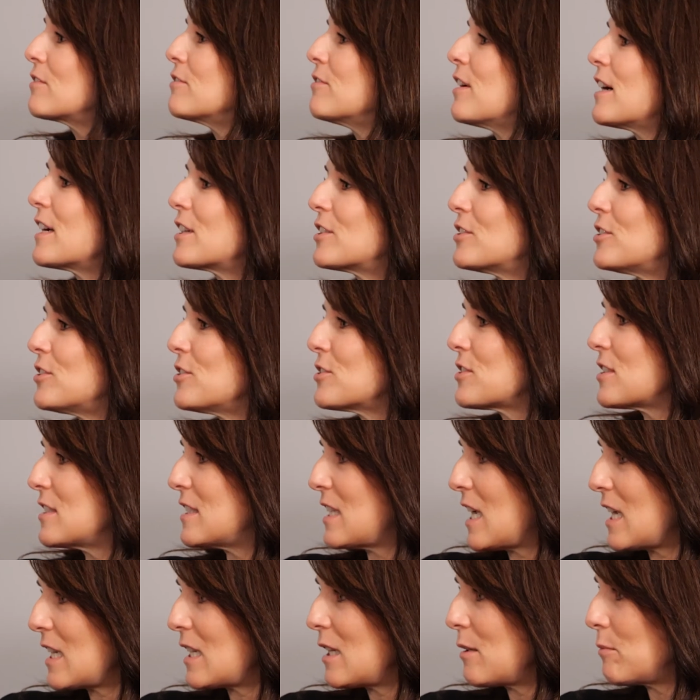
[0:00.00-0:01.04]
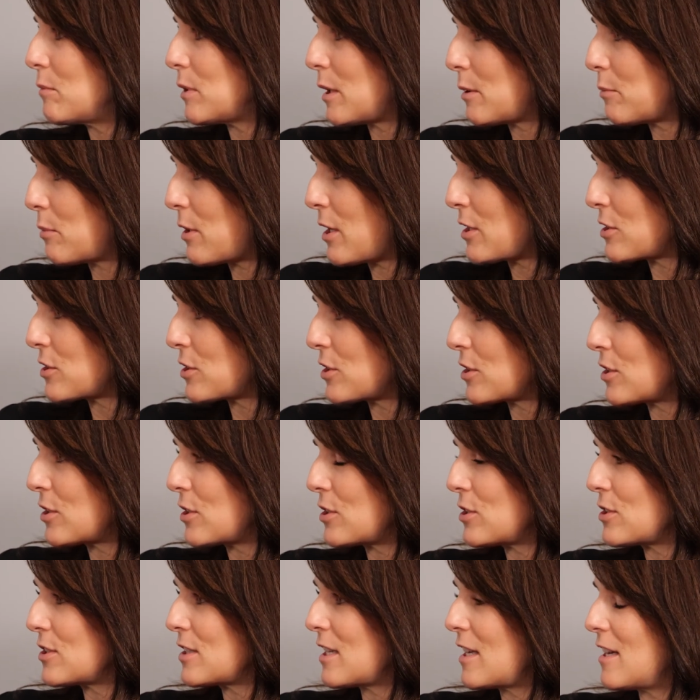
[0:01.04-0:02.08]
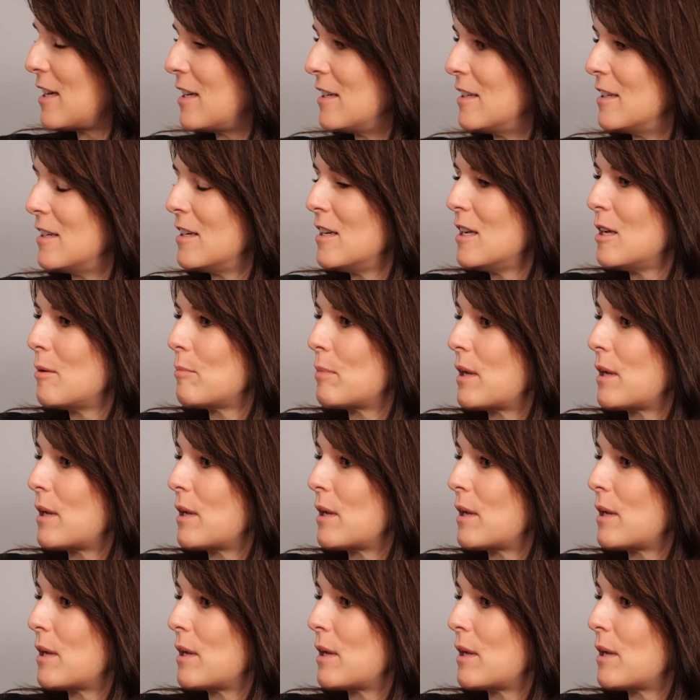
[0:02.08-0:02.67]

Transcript: vitals and taking blood pressures and